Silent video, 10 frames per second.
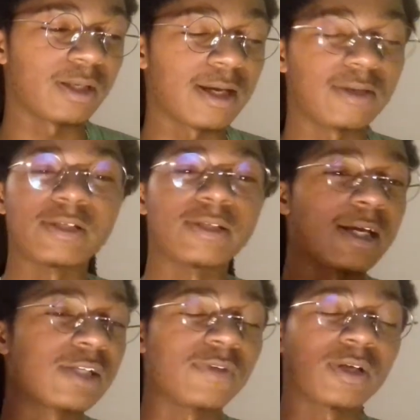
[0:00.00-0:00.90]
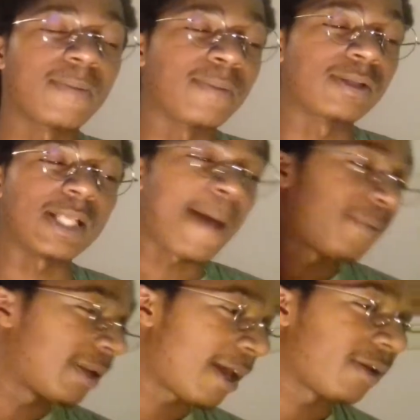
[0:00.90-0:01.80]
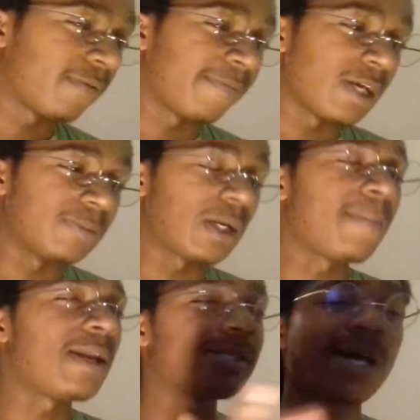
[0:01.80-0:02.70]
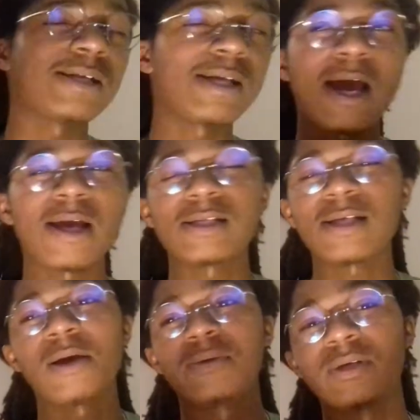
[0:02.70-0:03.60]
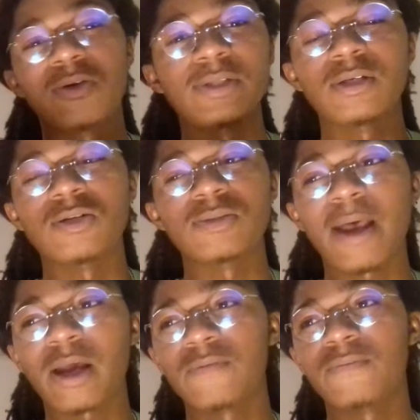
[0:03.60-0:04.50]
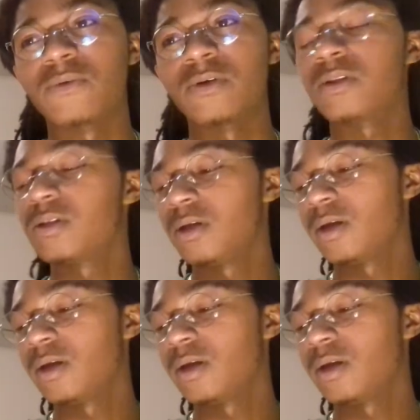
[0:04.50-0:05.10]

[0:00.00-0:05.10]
now it's going to come and slap it in the face. But I mean, that's how it always goes back and forth.